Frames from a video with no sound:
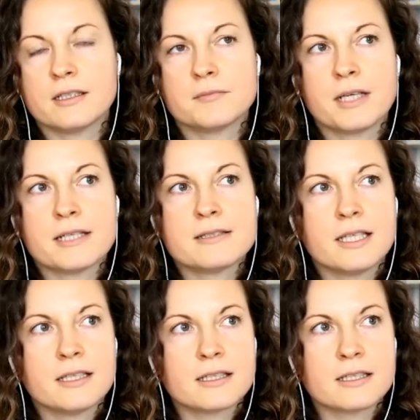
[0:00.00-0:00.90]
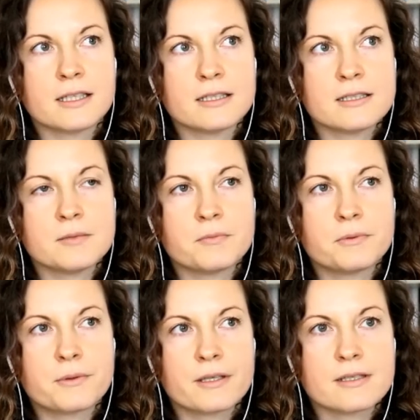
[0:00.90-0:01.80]
Um, I think it is
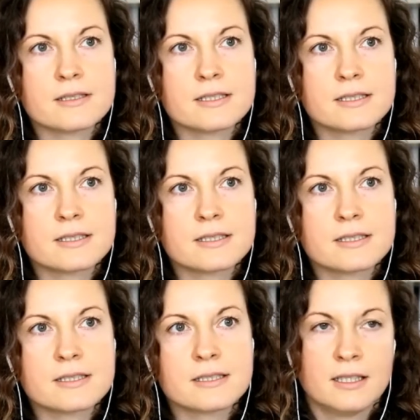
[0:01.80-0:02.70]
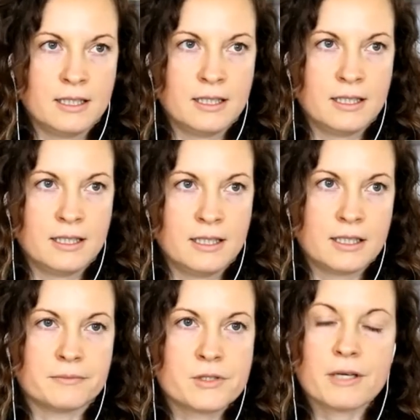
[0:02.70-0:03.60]
important
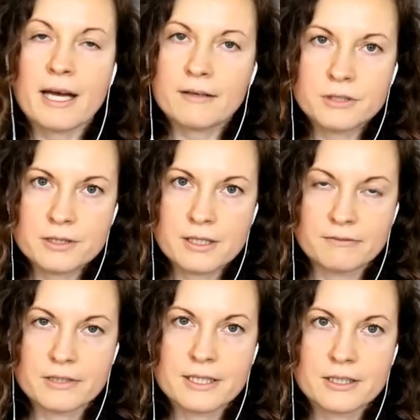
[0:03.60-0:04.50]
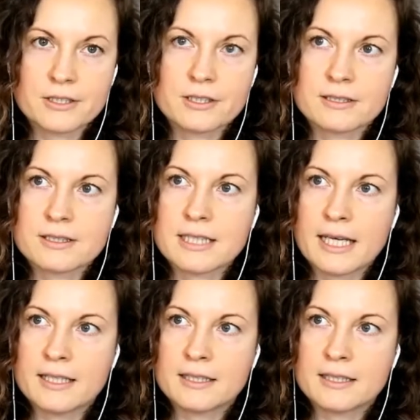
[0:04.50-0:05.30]
um, to have those conversations.